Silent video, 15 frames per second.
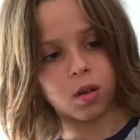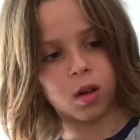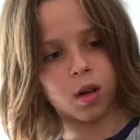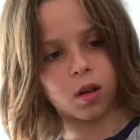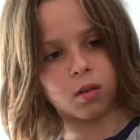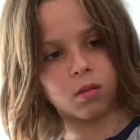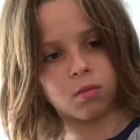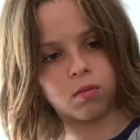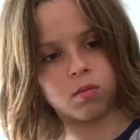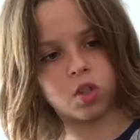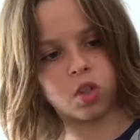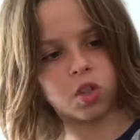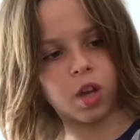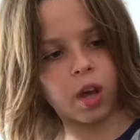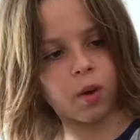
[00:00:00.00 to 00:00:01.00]
that.
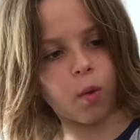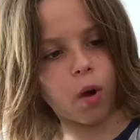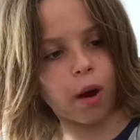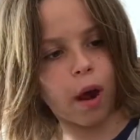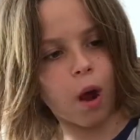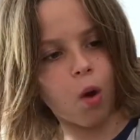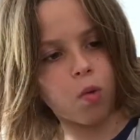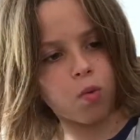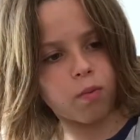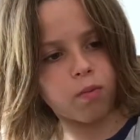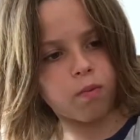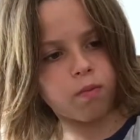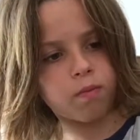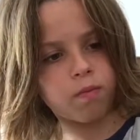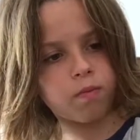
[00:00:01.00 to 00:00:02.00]
Take one out,
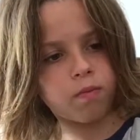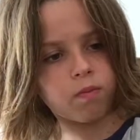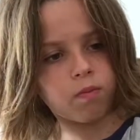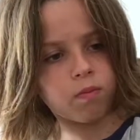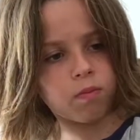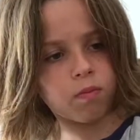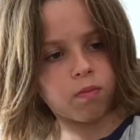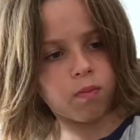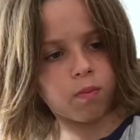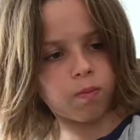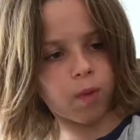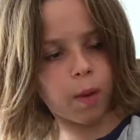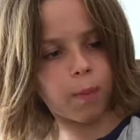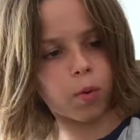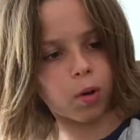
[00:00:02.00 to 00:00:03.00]

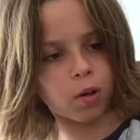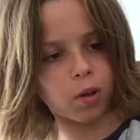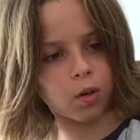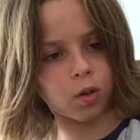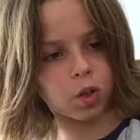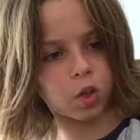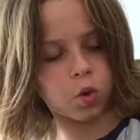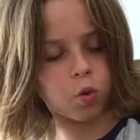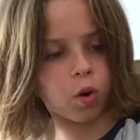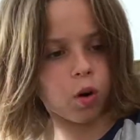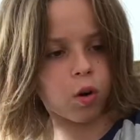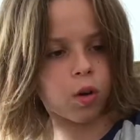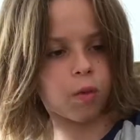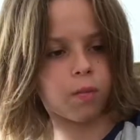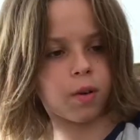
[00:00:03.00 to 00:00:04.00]
I put a little too
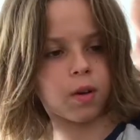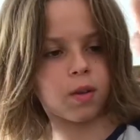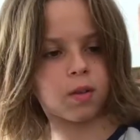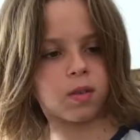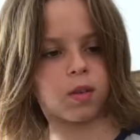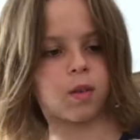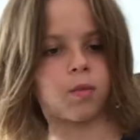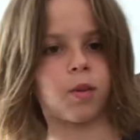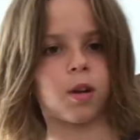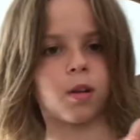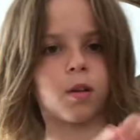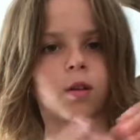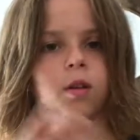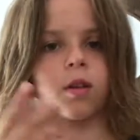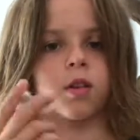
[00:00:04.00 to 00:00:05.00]
hard in because I made it
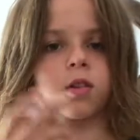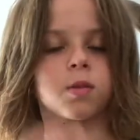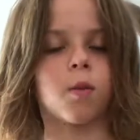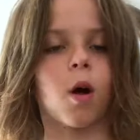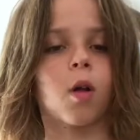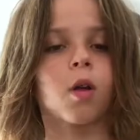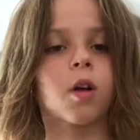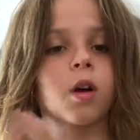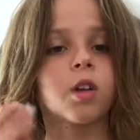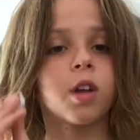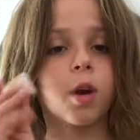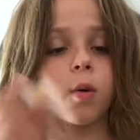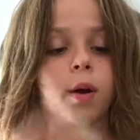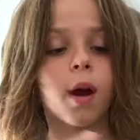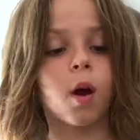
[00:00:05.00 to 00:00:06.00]
a little small.
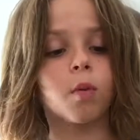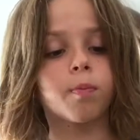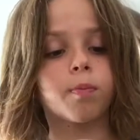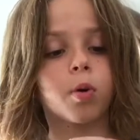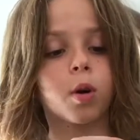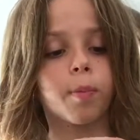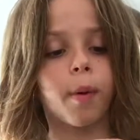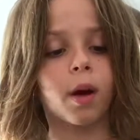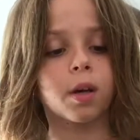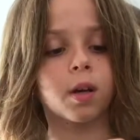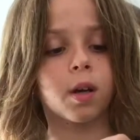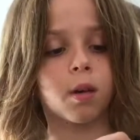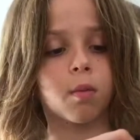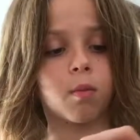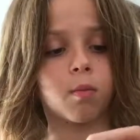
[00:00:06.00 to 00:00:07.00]
Take one out, put it back
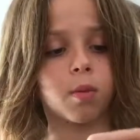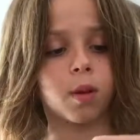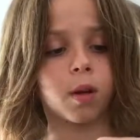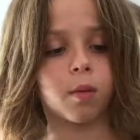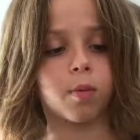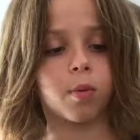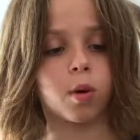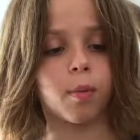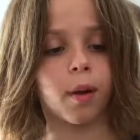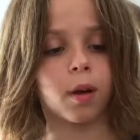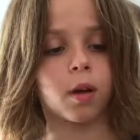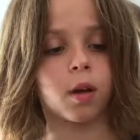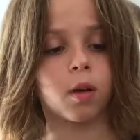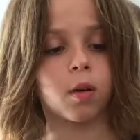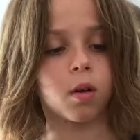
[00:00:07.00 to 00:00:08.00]
in, put it back
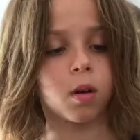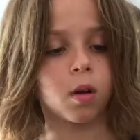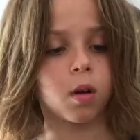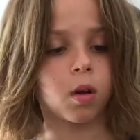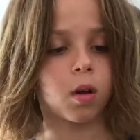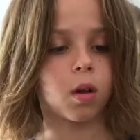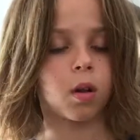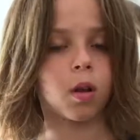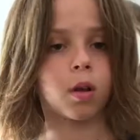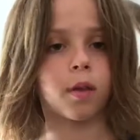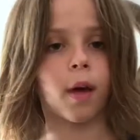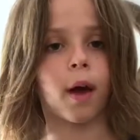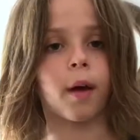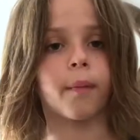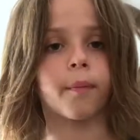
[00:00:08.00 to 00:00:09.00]
in, like
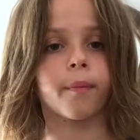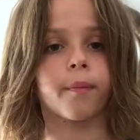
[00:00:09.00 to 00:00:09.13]
that.